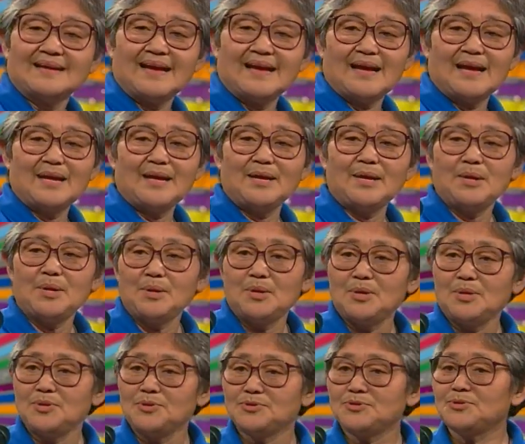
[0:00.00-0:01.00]
I
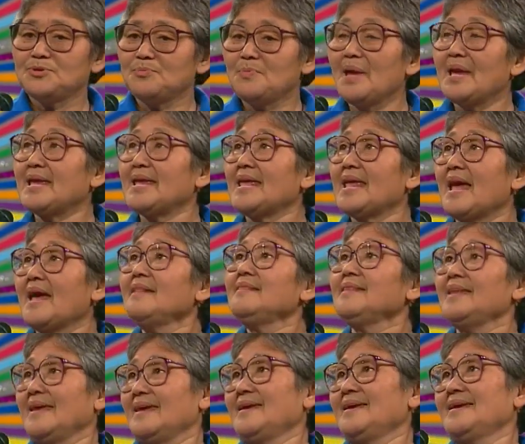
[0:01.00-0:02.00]
used to make
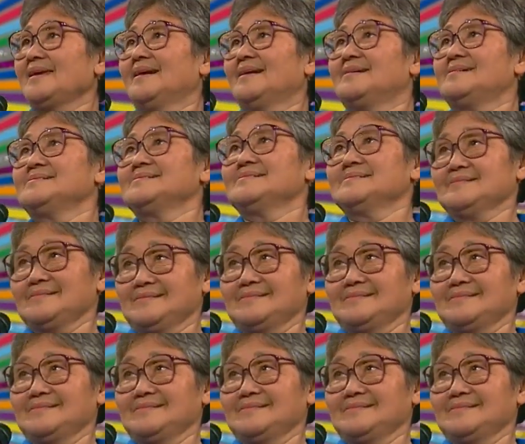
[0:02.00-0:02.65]
candy. Oh, you made candy?